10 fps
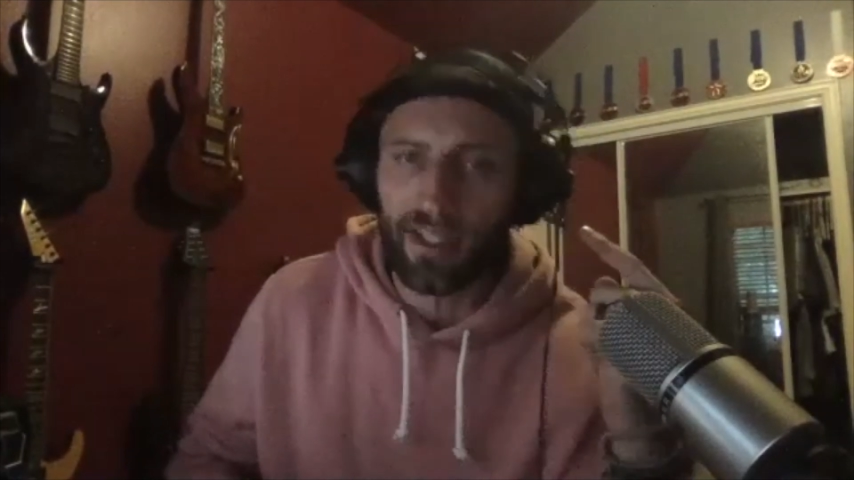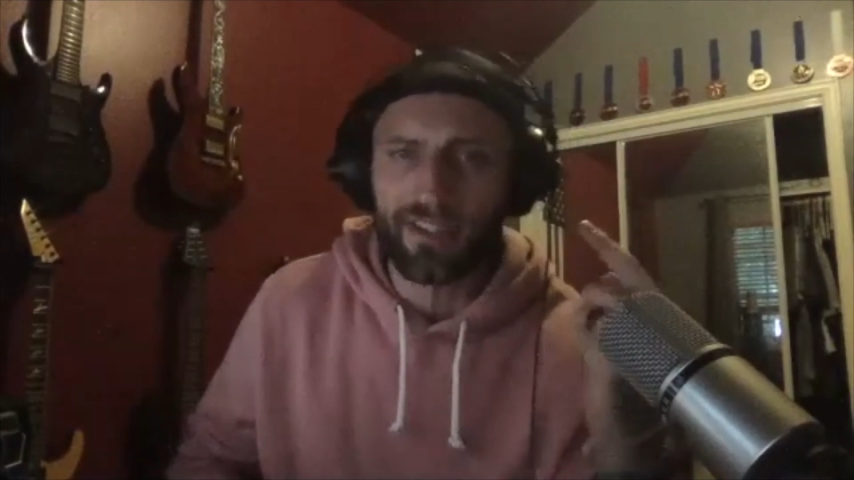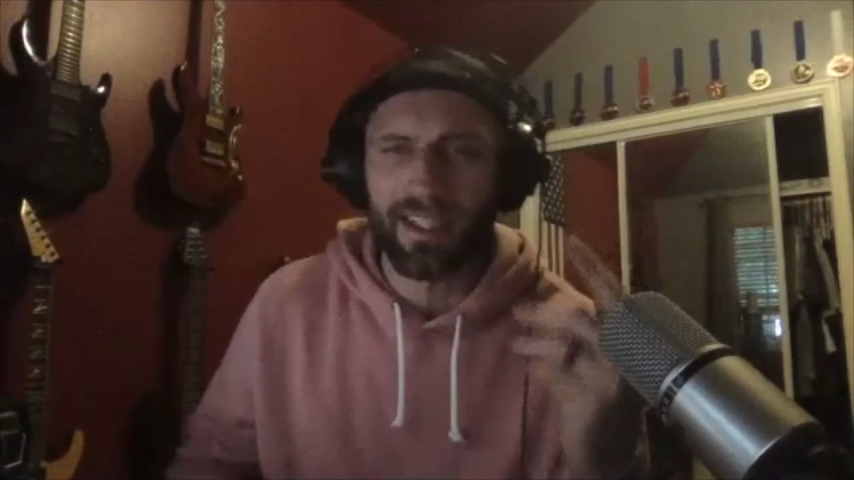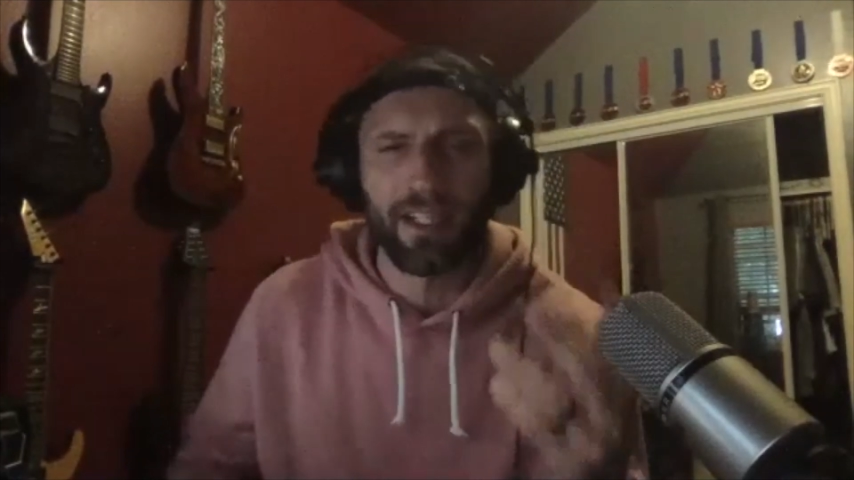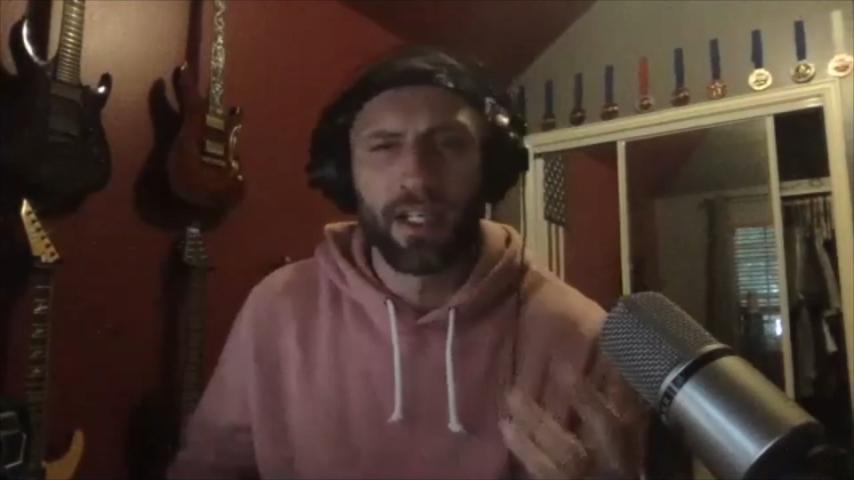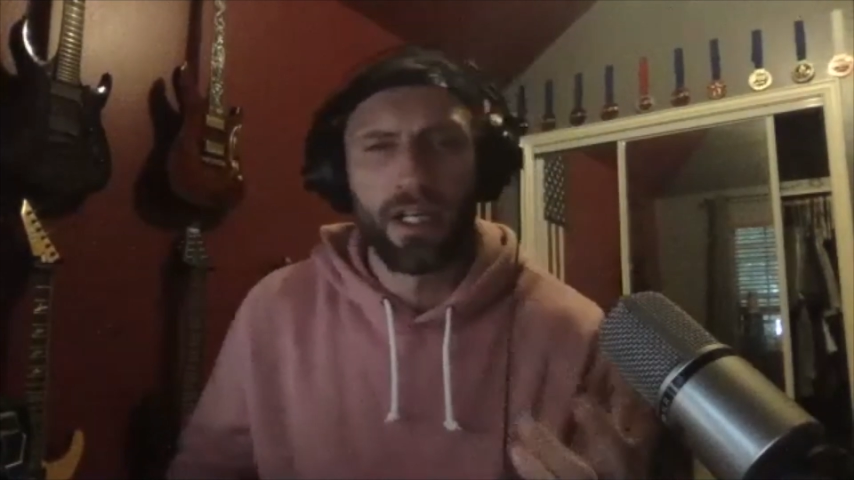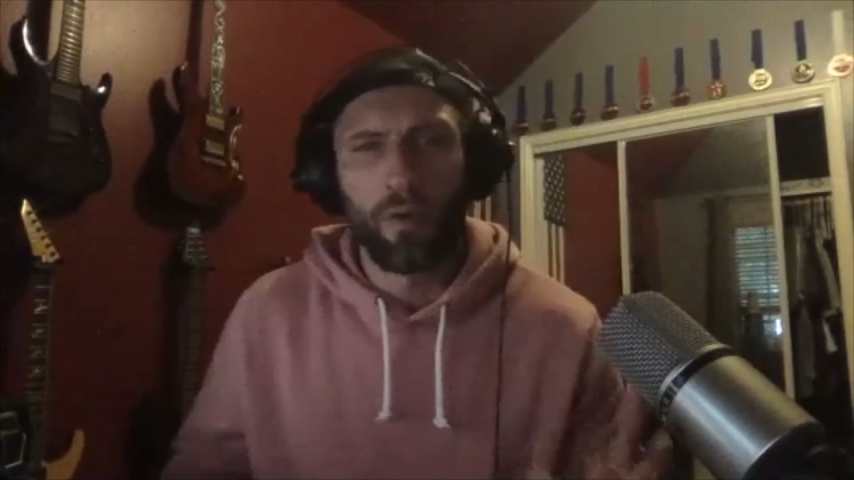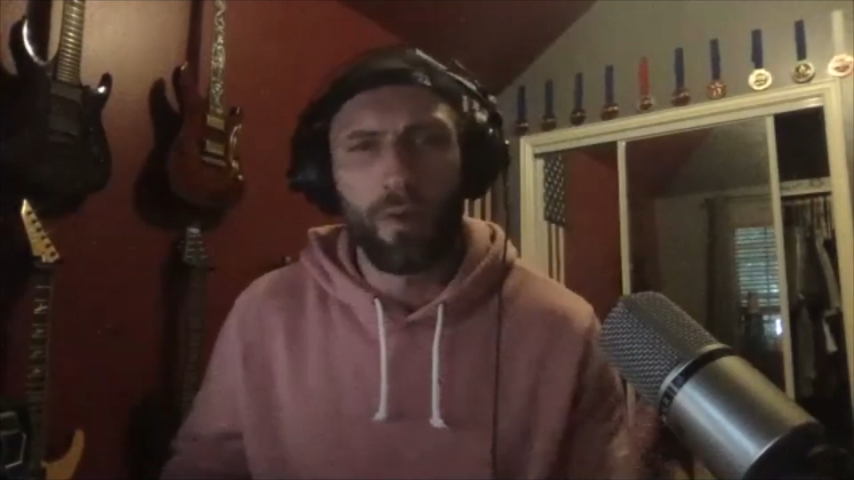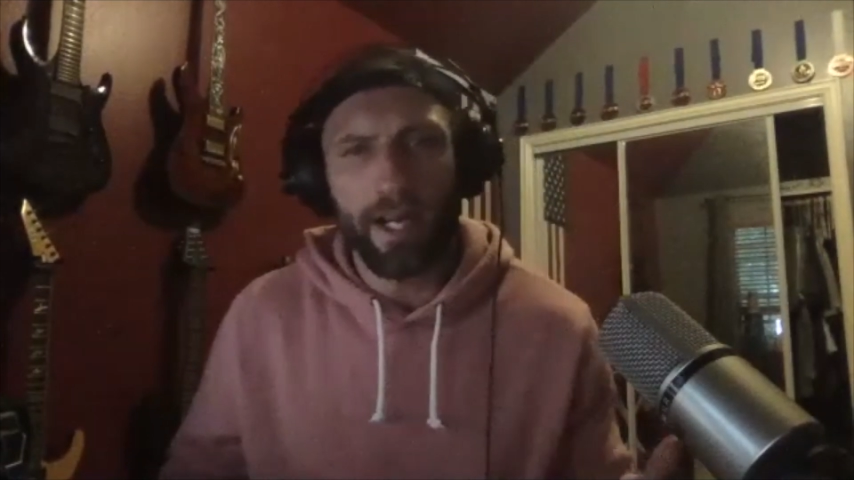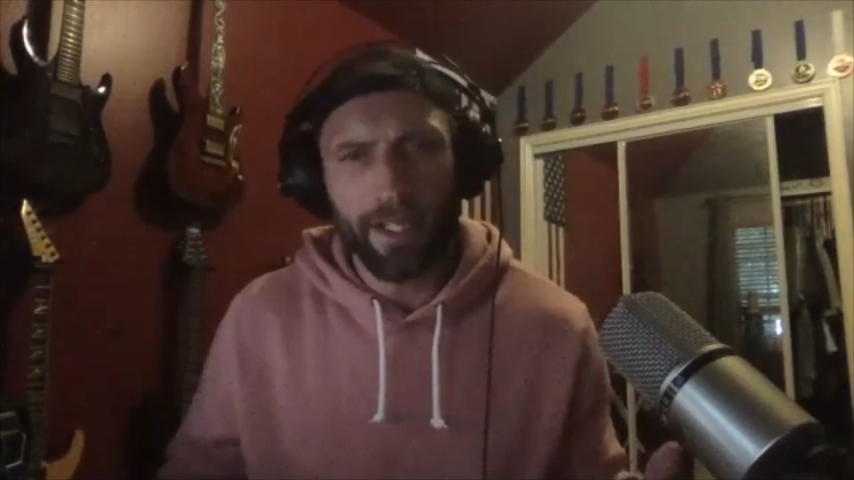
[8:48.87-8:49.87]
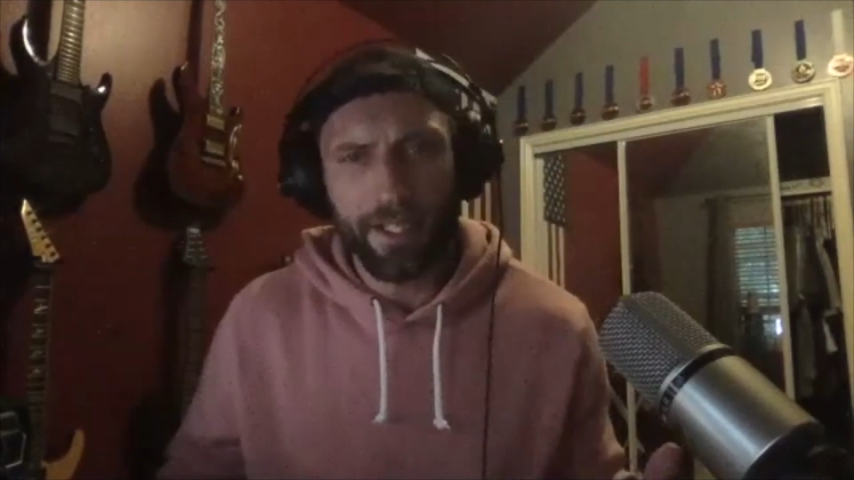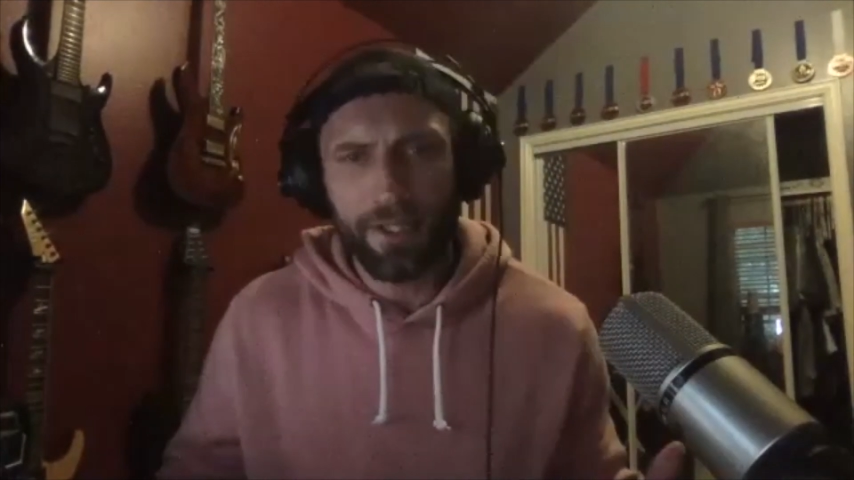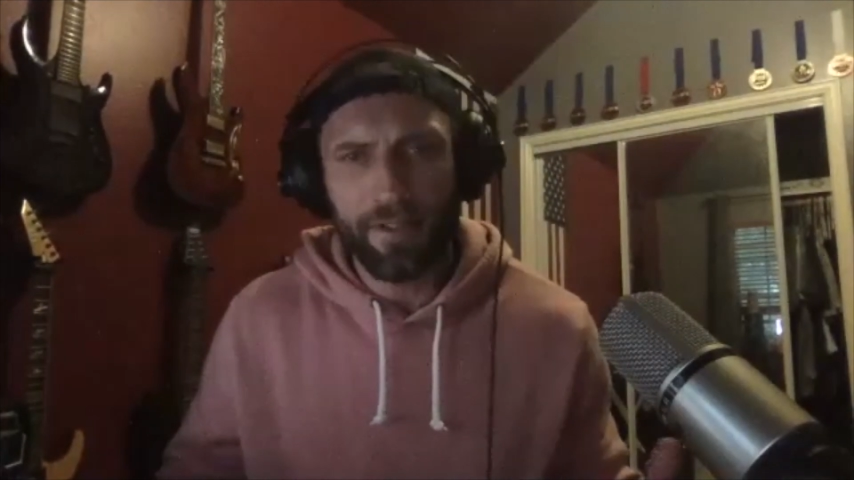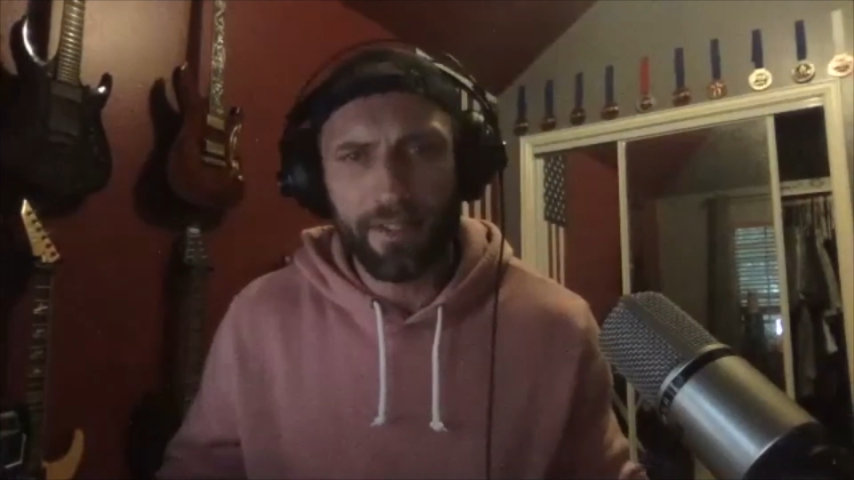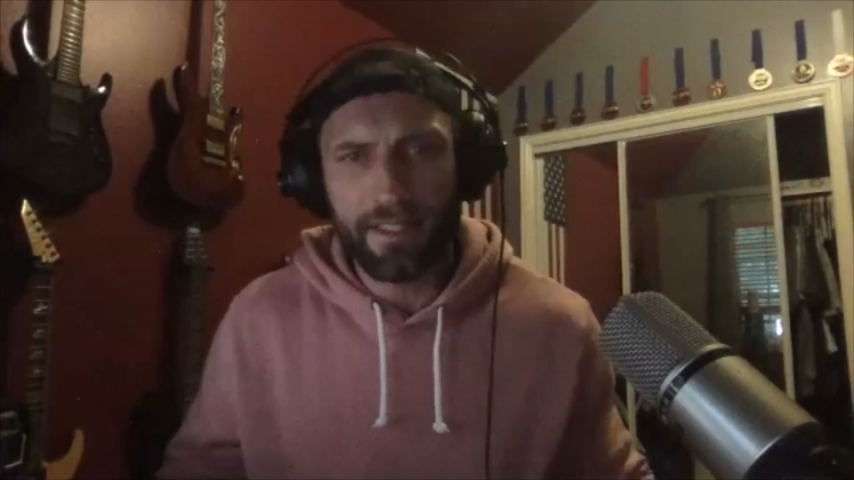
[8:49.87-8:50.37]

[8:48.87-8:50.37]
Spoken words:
It's like, why are you even